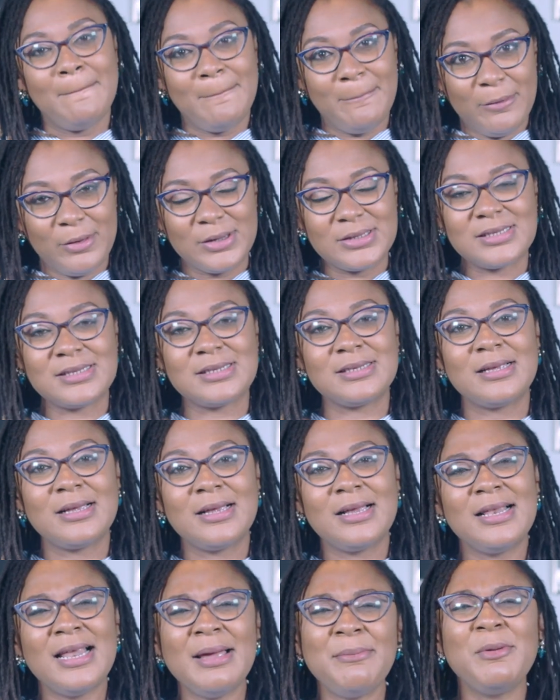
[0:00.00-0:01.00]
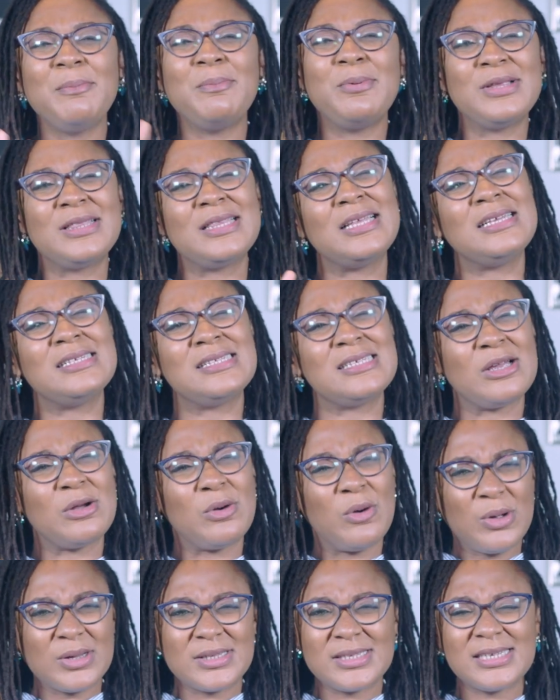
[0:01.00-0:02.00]
but let me put things in
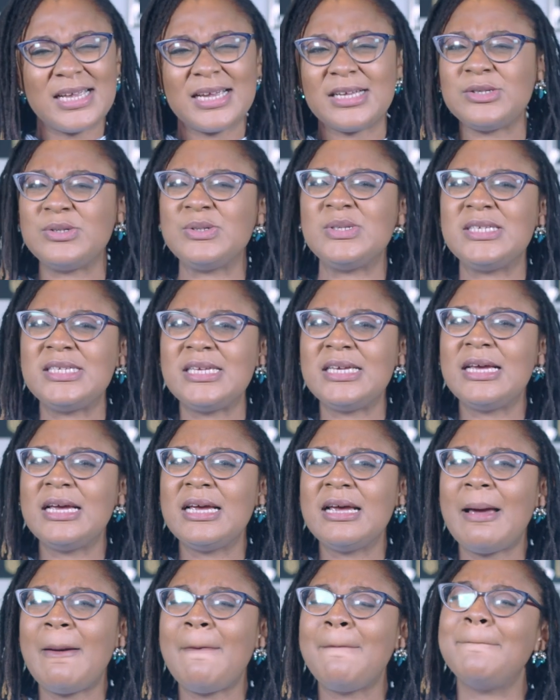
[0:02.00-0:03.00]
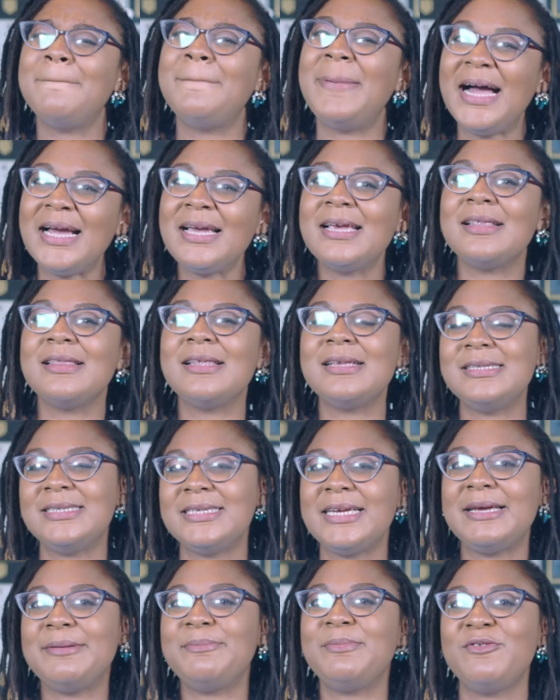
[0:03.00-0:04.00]
context. You see, back in the
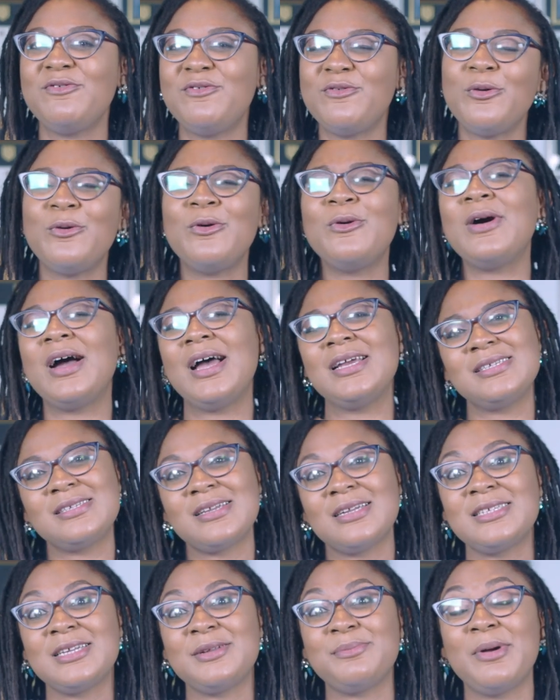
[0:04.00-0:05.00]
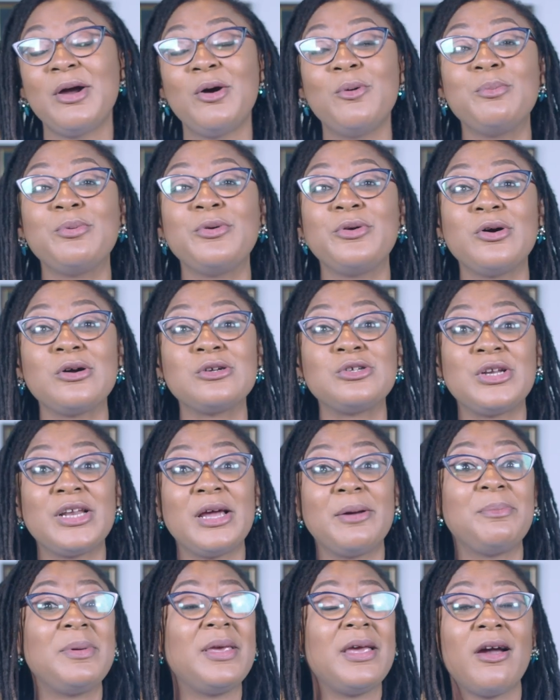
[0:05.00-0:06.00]
day, before I started my own production
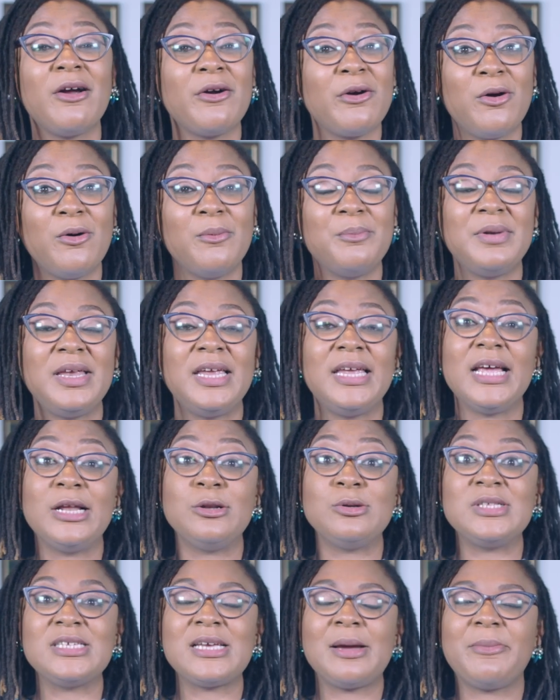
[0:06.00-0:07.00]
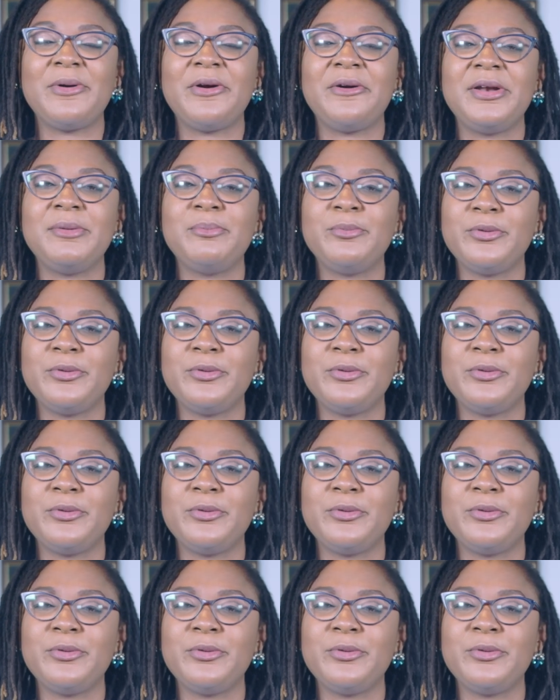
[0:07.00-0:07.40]
and PR company, Yellow Tamarind